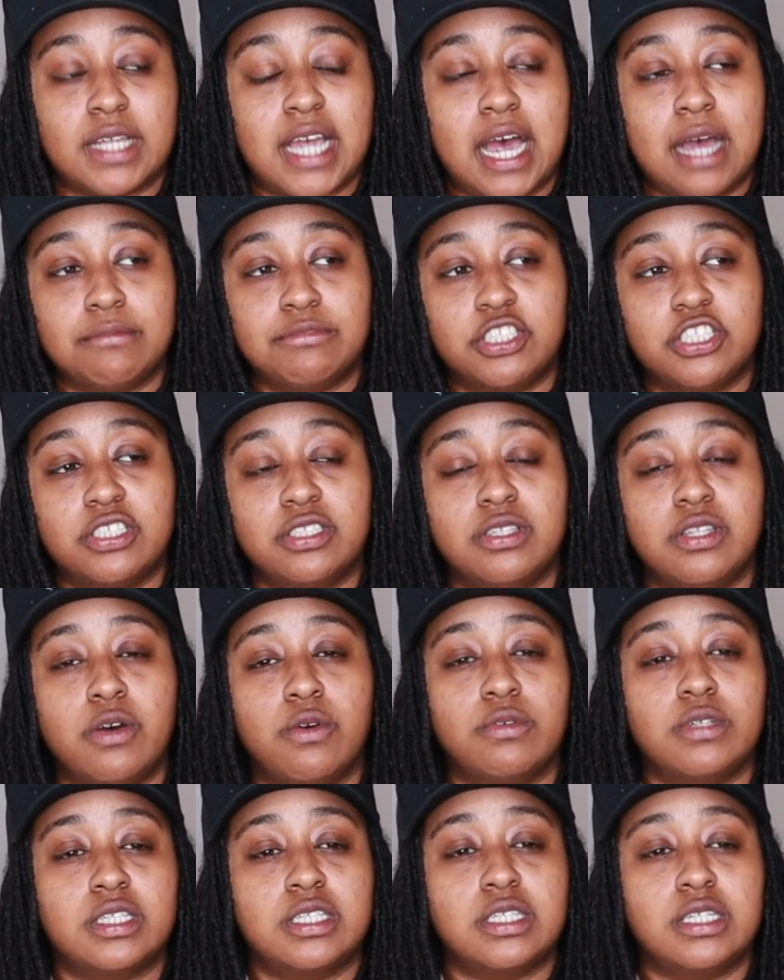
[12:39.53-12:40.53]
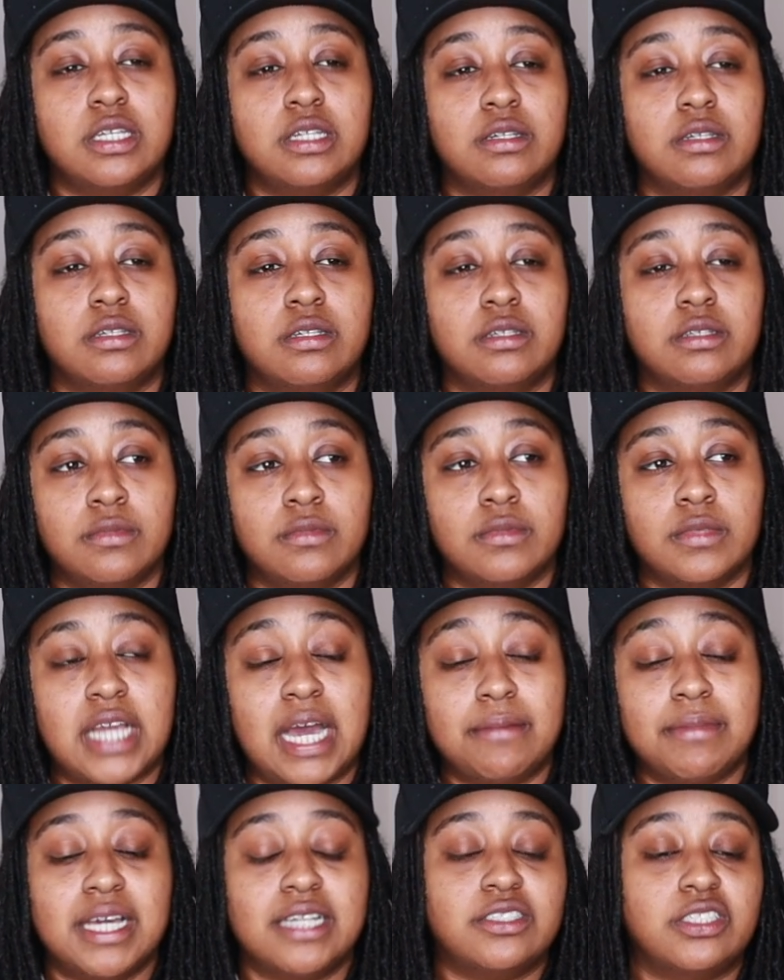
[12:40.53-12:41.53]
I'm just noticing,
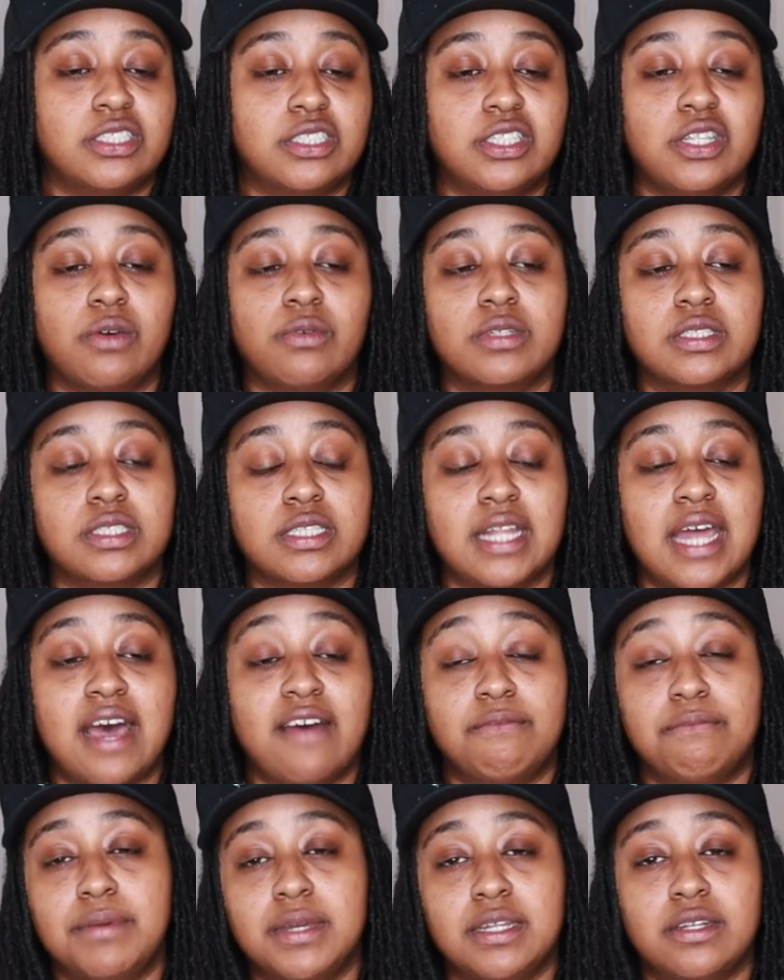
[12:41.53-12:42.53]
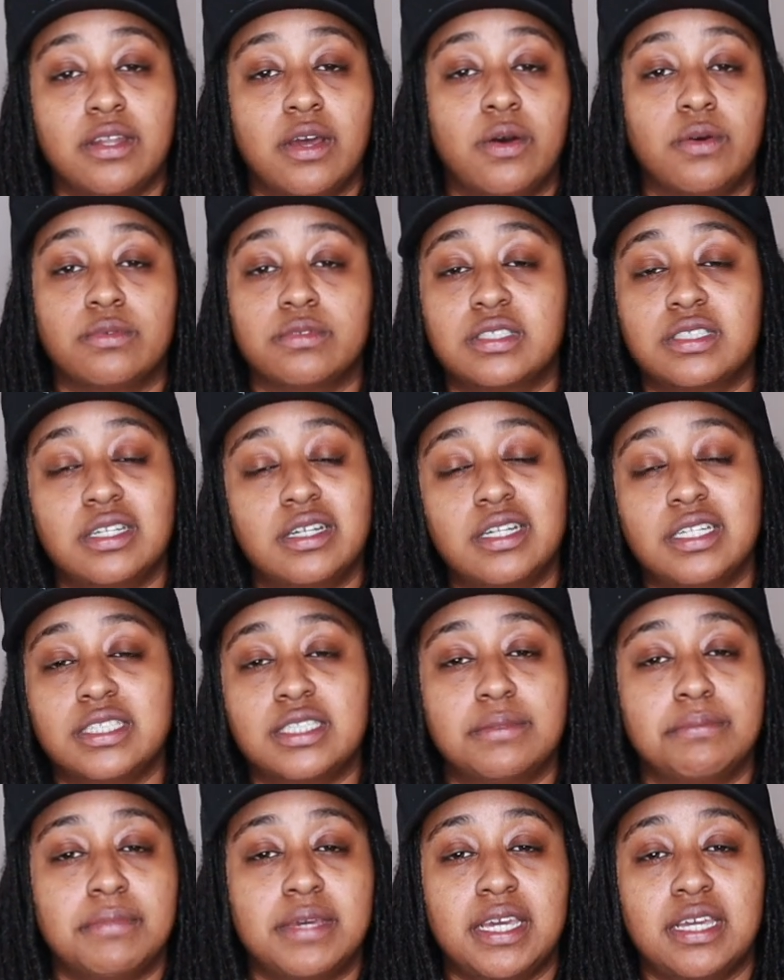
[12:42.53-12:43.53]
I'm not just noticing, I've been known.
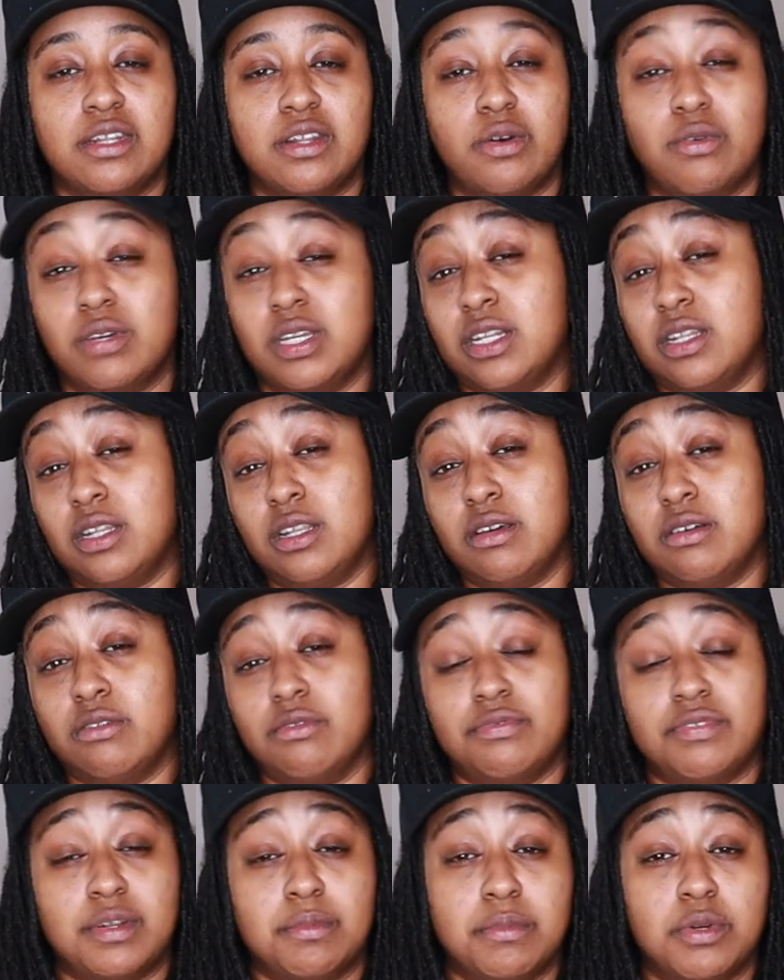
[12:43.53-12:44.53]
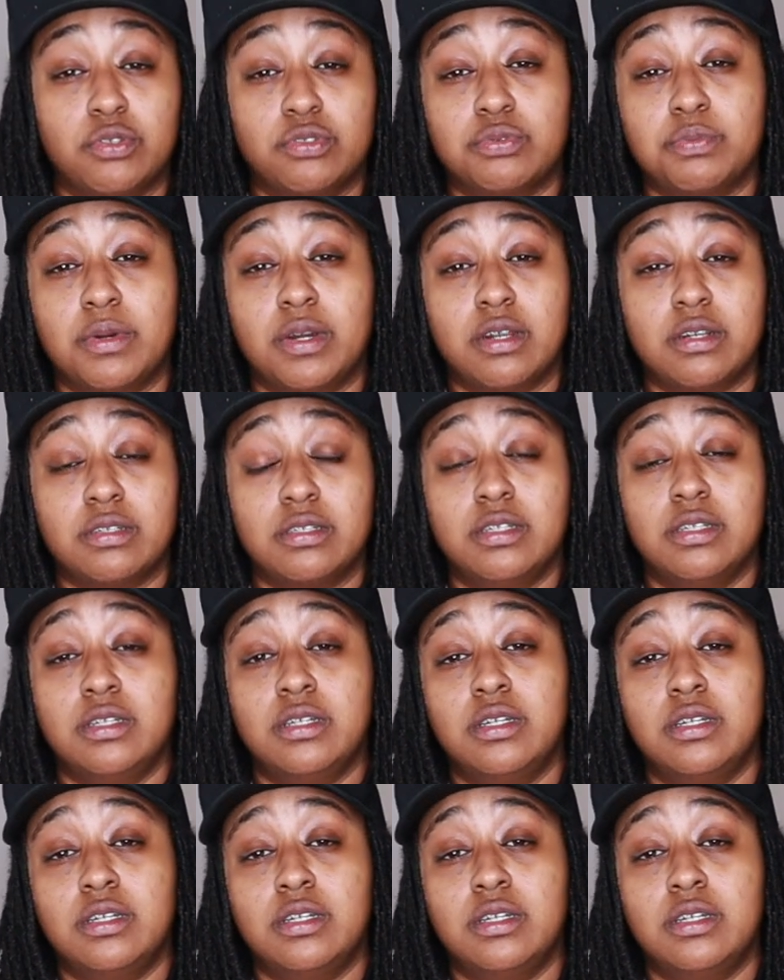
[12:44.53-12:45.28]
Studs and men don't get along for the most part.